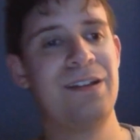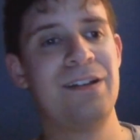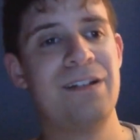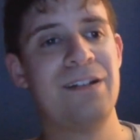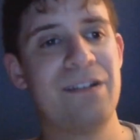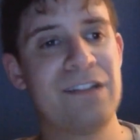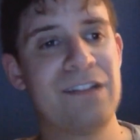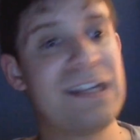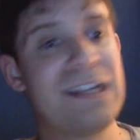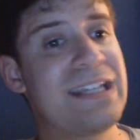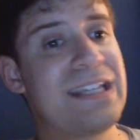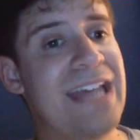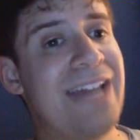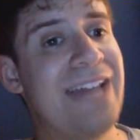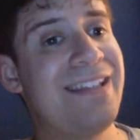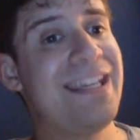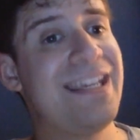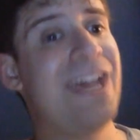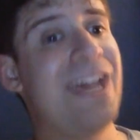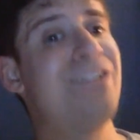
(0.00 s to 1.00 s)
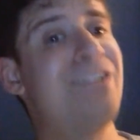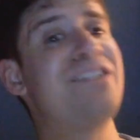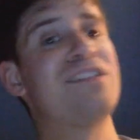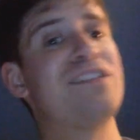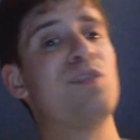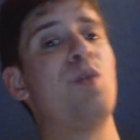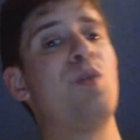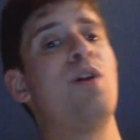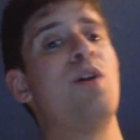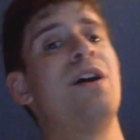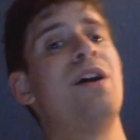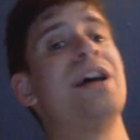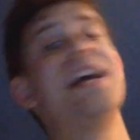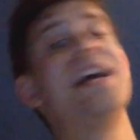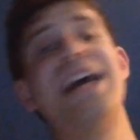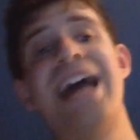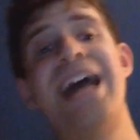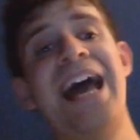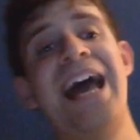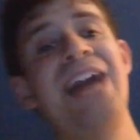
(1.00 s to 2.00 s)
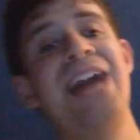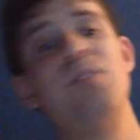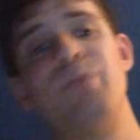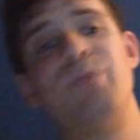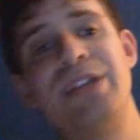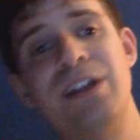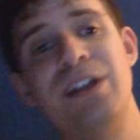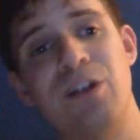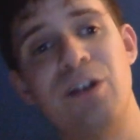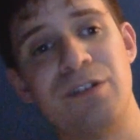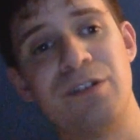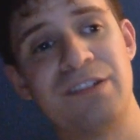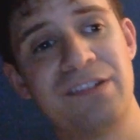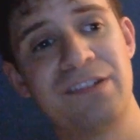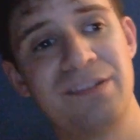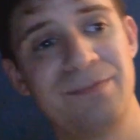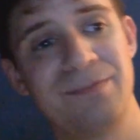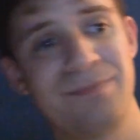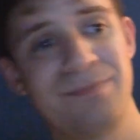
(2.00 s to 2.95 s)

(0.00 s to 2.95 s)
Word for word: So then Cathy Kelly saw Adam Pearce.